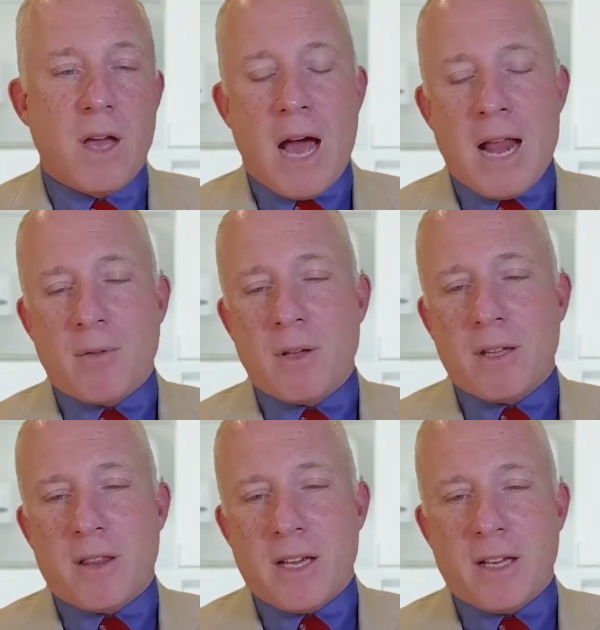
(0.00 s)
And I really
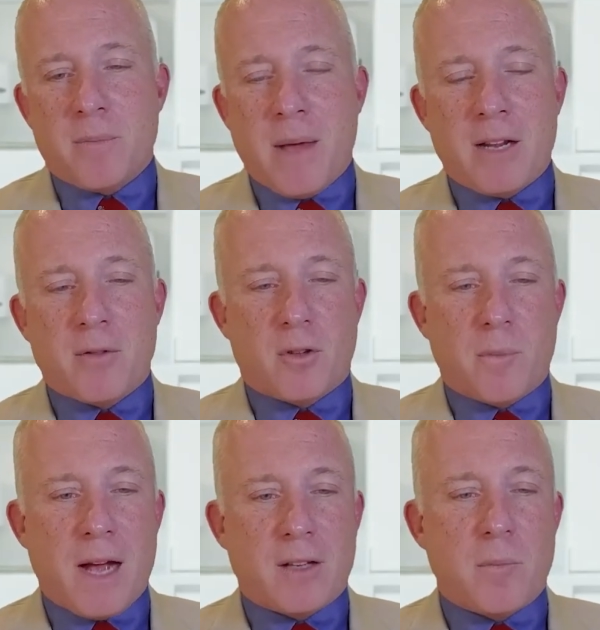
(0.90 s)
think in many
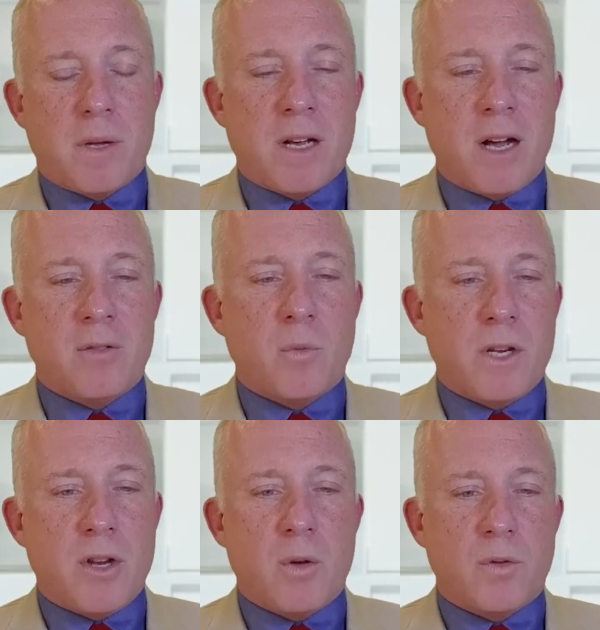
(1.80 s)
respects, because we
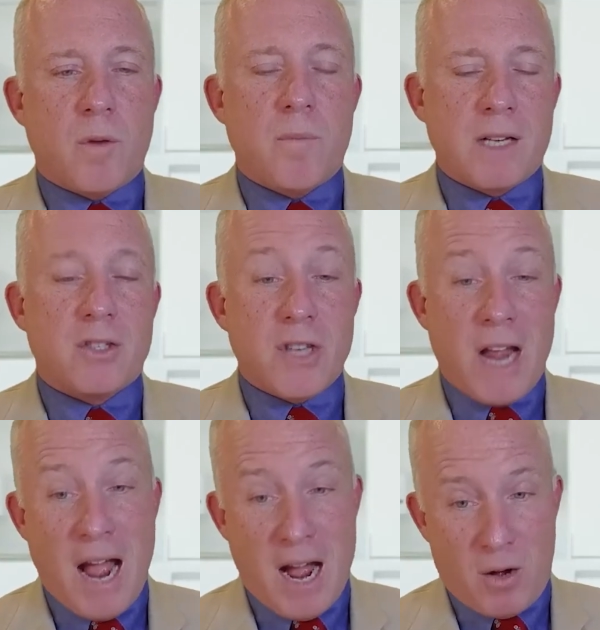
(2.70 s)
know so much
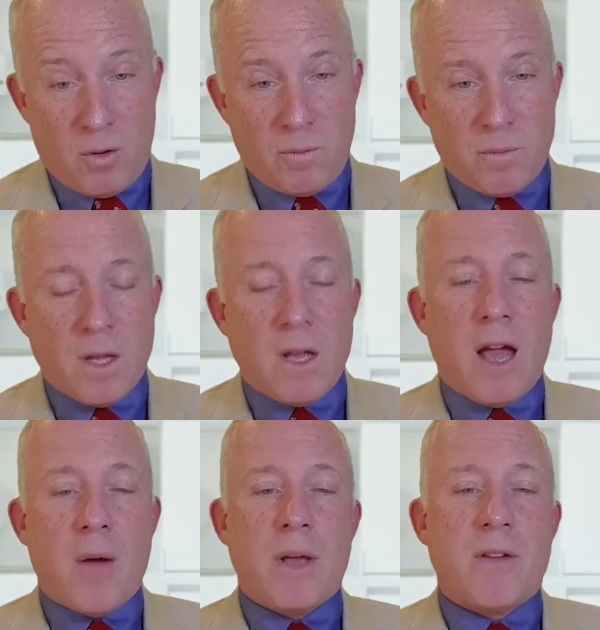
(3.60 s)
now,
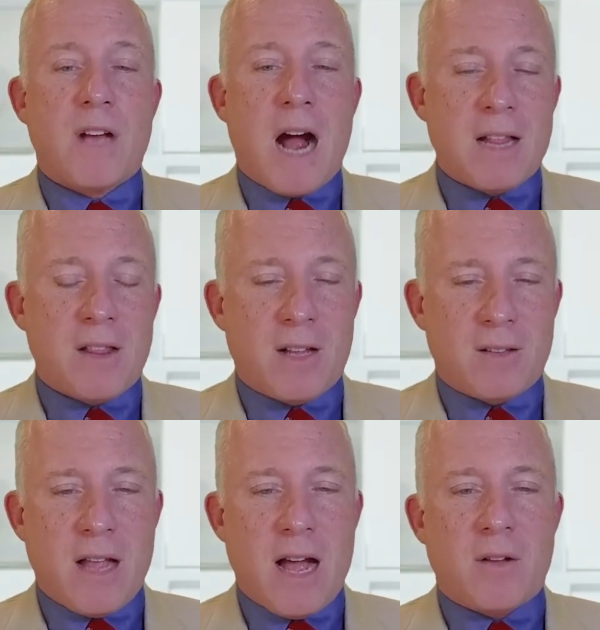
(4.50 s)
and we have guidelines
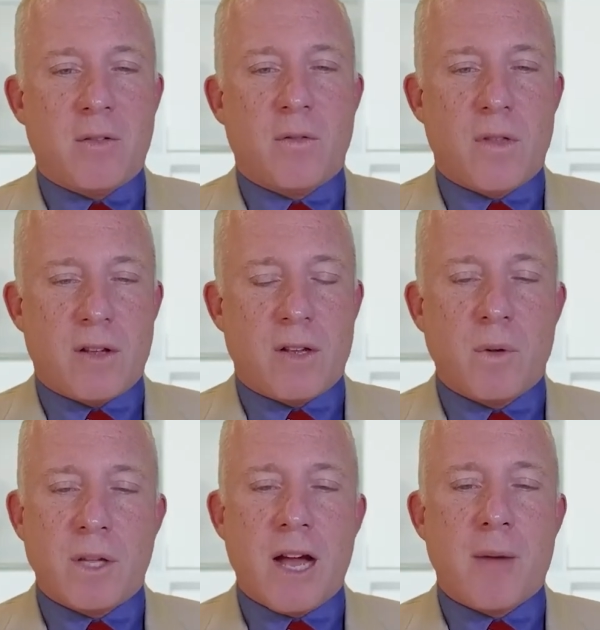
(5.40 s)
now that can
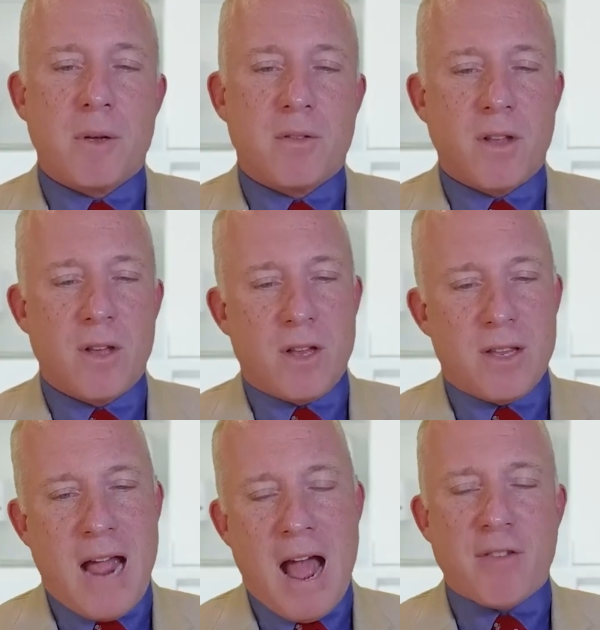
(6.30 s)
really help us
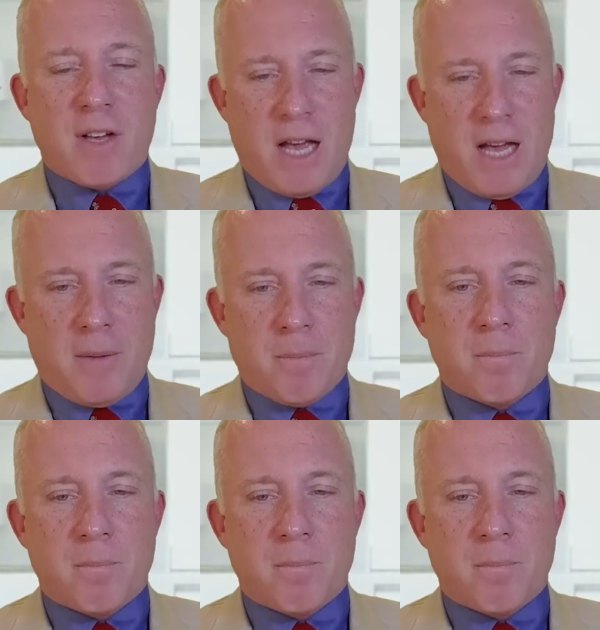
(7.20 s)
navigate,